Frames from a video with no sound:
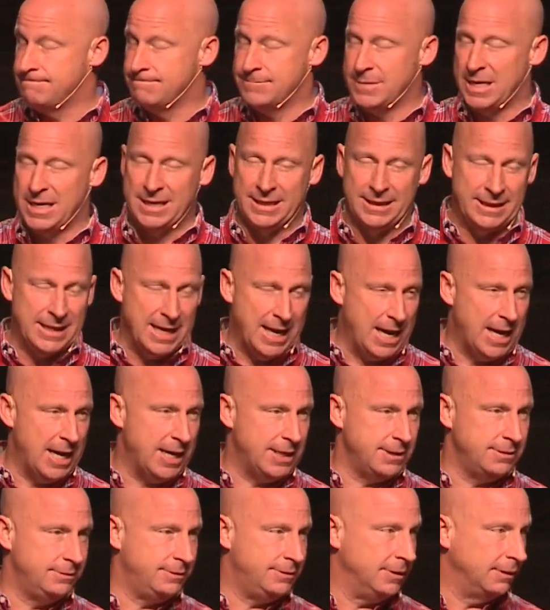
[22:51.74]
And
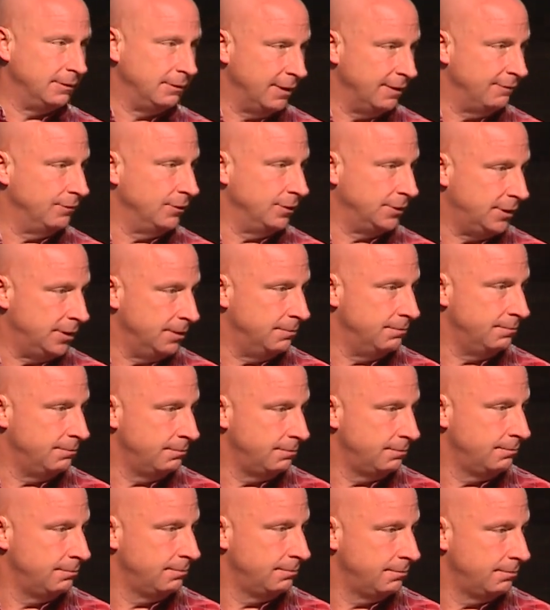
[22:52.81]
God delivered them.
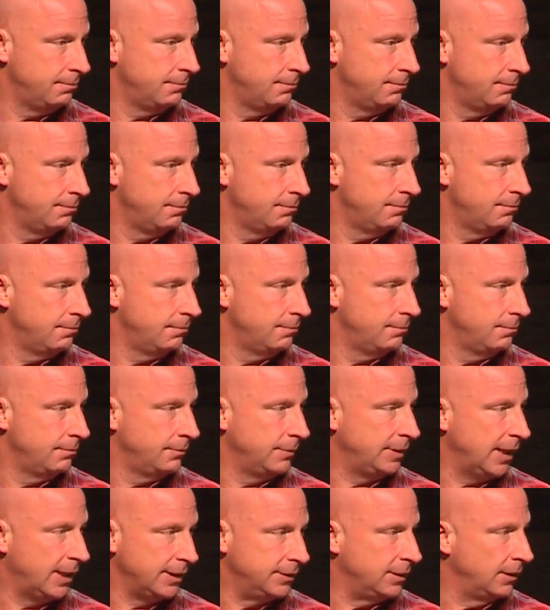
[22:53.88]

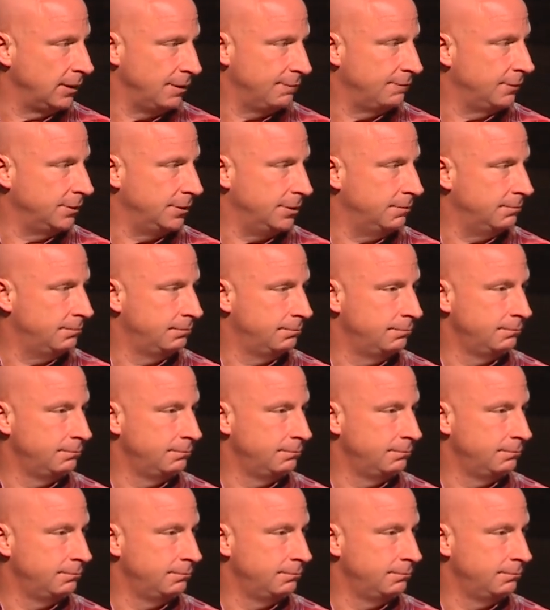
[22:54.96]
God delivered them.